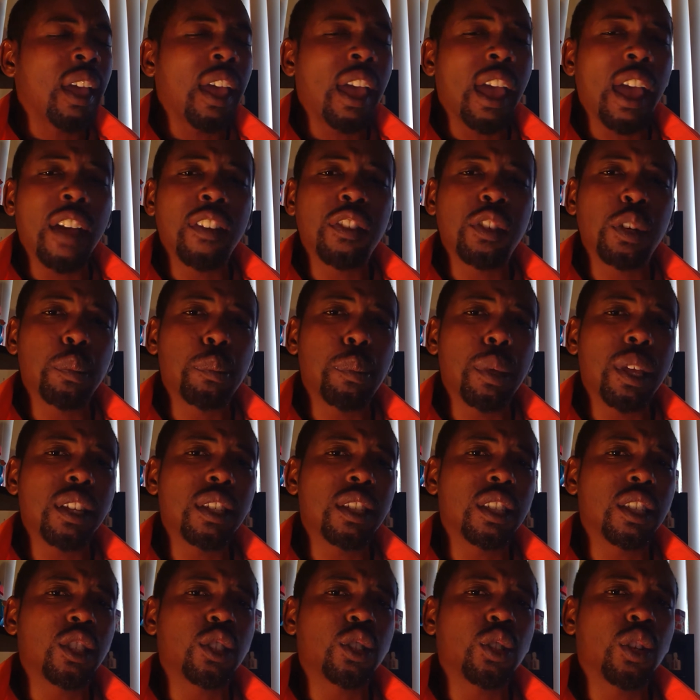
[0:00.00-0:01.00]
After
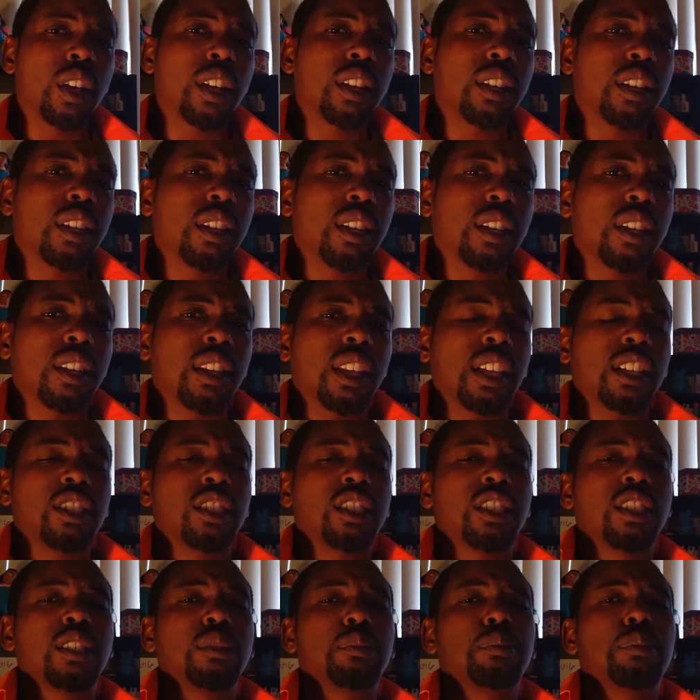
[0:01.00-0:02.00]
basic training, they
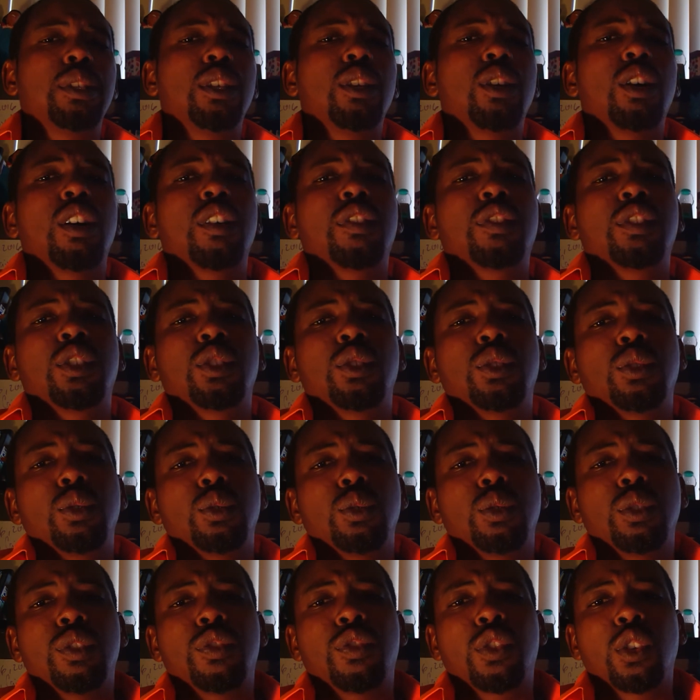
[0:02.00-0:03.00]
shipped me off
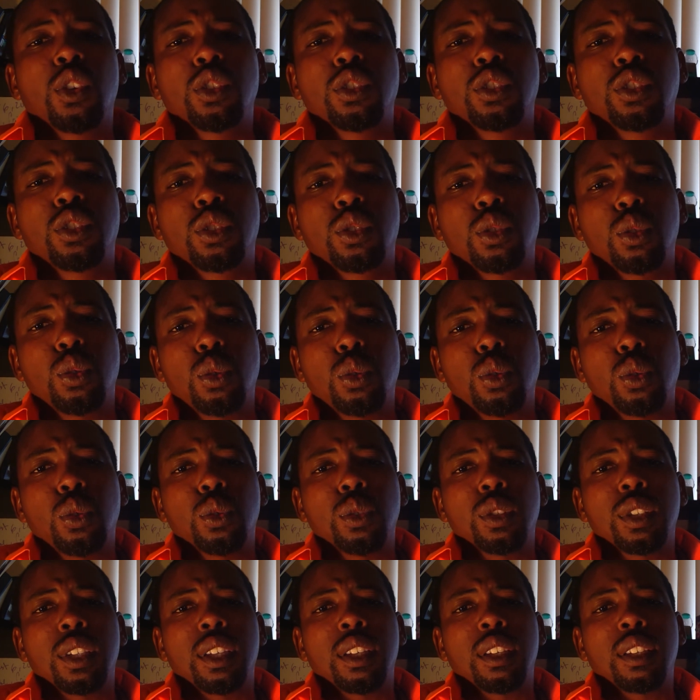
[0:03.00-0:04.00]
to the first
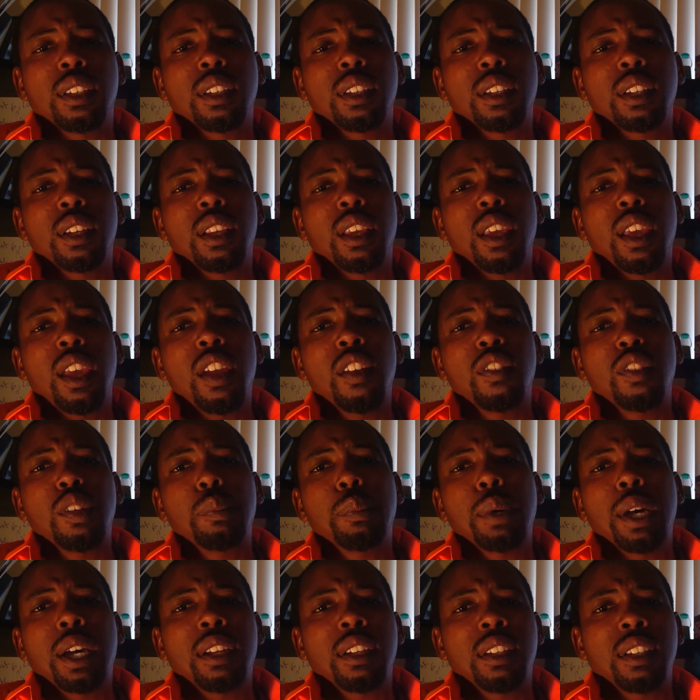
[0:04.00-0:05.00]
school that
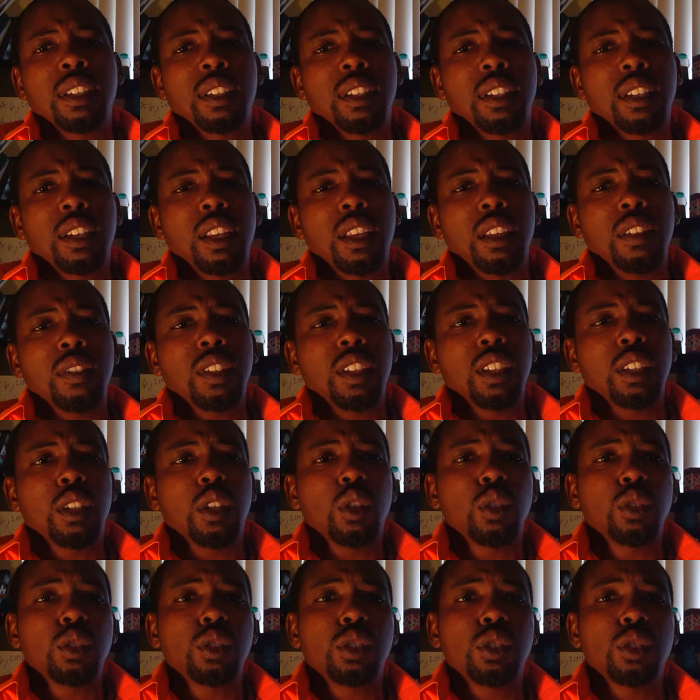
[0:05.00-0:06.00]
everybody in the Navy
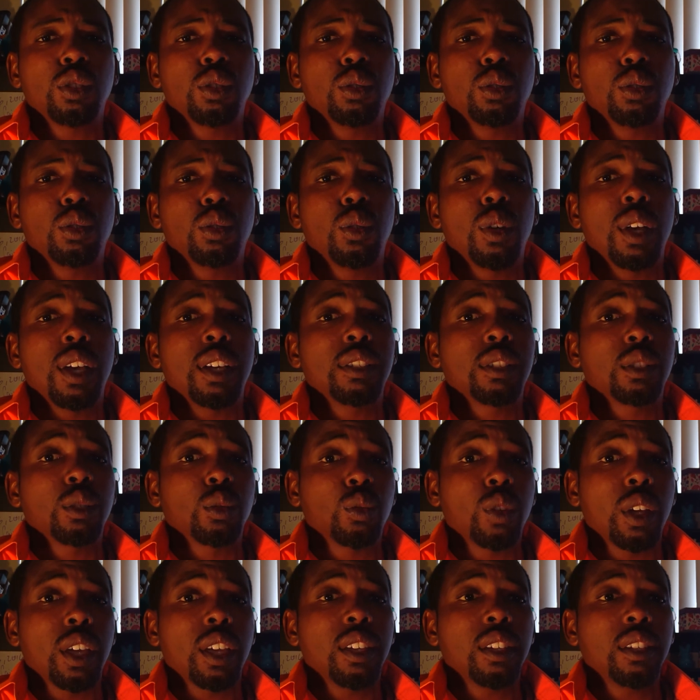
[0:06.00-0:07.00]
goes to who has a
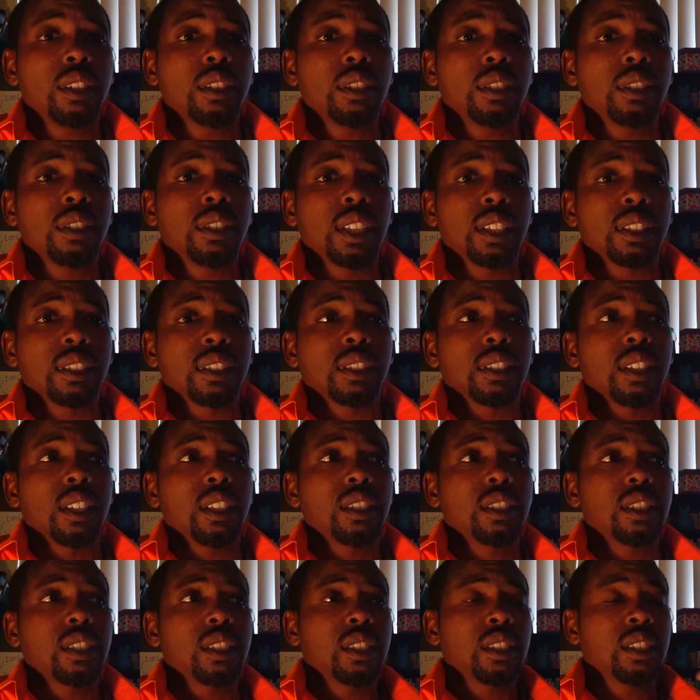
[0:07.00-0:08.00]
rate
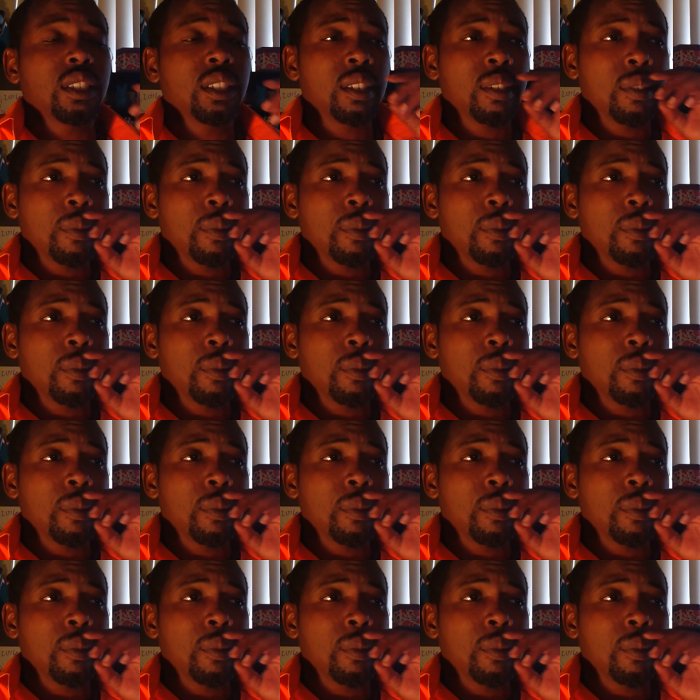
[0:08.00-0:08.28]
designation.